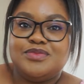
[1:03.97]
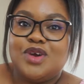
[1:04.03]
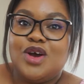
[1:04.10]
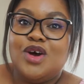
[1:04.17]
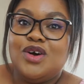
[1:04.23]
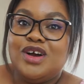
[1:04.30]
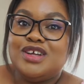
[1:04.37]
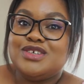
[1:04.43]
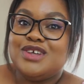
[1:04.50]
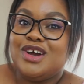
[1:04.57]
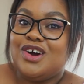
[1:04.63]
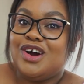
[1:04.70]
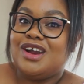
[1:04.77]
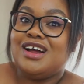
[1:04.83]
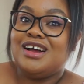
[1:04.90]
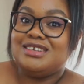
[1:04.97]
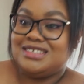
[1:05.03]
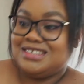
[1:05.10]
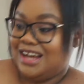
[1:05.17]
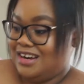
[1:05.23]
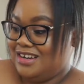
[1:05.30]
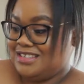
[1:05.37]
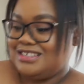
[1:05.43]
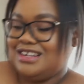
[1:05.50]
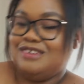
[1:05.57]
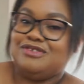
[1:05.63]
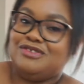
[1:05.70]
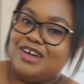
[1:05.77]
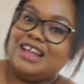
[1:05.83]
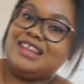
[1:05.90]
Okay, so I got a ton of
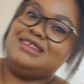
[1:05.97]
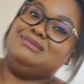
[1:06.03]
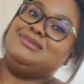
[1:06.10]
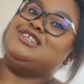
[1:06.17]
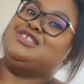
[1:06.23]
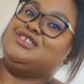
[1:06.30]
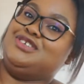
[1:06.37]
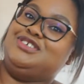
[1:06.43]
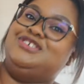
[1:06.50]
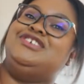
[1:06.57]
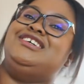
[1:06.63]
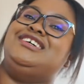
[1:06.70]
stuff. Let me show you.